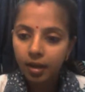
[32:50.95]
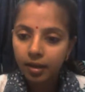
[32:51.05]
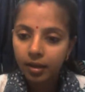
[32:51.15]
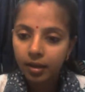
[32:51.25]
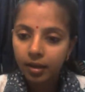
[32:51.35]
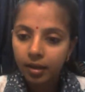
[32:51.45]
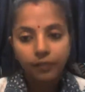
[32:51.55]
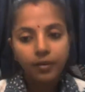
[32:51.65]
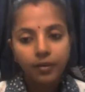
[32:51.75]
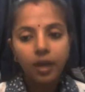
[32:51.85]
Yeah,
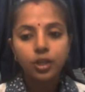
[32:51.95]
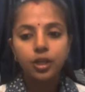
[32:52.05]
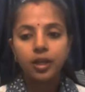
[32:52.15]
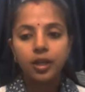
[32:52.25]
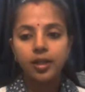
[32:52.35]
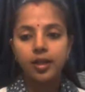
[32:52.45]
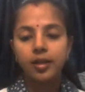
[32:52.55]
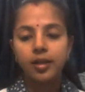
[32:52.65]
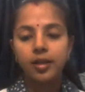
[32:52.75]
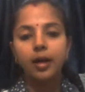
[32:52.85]
Yuvraj, yes.
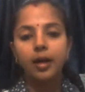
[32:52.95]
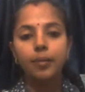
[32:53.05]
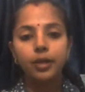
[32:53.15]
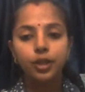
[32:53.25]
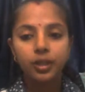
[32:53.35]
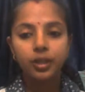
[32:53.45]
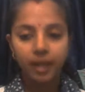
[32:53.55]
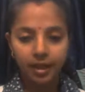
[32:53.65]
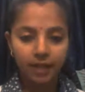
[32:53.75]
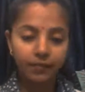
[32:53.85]
Amarjit,
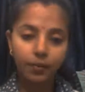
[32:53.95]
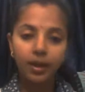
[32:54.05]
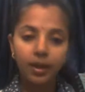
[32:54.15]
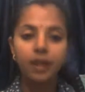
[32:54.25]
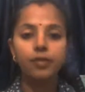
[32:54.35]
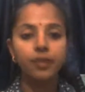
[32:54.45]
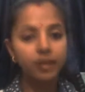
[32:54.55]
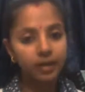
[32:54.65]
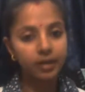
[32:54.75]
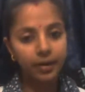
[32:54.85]
yes. Everyone has
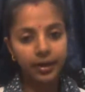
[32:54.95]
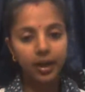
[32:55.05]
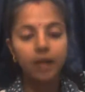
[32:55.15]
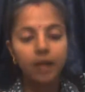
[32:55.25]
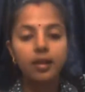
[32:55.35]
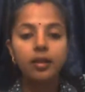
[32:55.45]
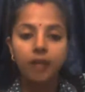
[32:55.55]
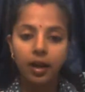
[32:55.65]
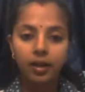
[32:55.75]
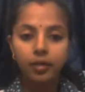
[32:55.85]
written the correct answer.
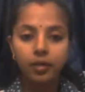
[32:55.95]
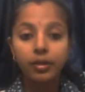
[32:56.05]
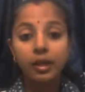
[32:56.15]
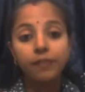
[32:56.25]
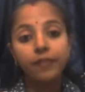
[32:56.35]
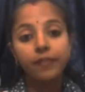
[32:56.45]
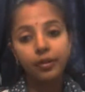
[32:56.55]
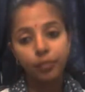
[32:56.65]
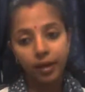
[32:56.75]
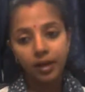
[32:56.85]
The answer is, if it
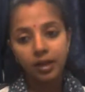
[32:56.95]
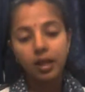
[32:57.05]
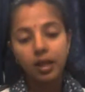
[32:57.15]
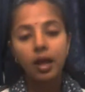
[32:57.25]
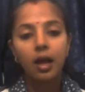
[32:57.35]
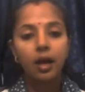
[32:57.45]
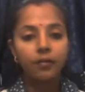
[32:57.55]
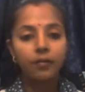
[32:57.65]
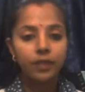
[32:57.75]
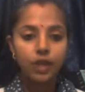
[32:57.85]
rains,
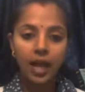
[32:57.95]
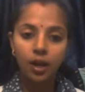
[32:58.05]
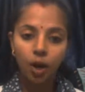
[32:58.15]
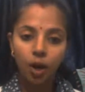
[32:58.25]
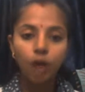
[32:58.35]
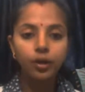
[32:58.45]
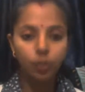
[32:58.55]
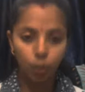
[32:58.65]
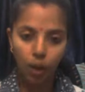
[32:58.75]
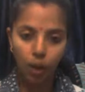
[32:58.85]
we shall not
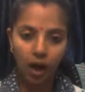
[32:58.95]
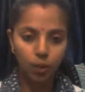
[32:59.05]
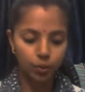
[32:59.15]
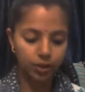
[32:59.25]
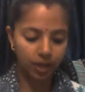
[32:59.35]
go out.